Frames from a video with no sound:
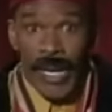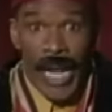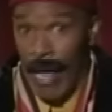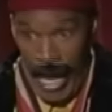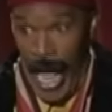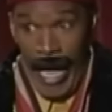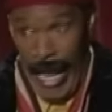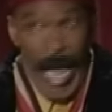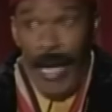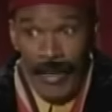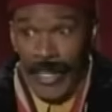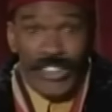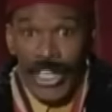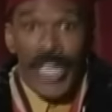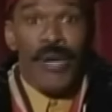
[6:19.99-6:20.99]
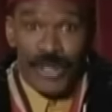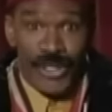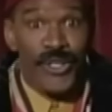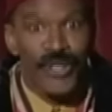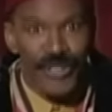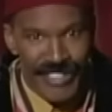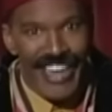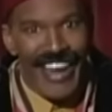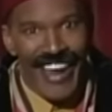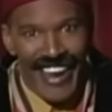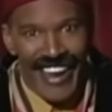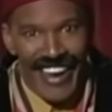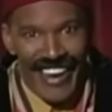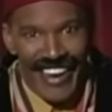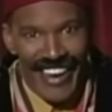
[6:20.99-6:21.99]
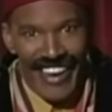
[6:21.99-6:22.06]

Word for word: Well, I, I, I must say it was a good day.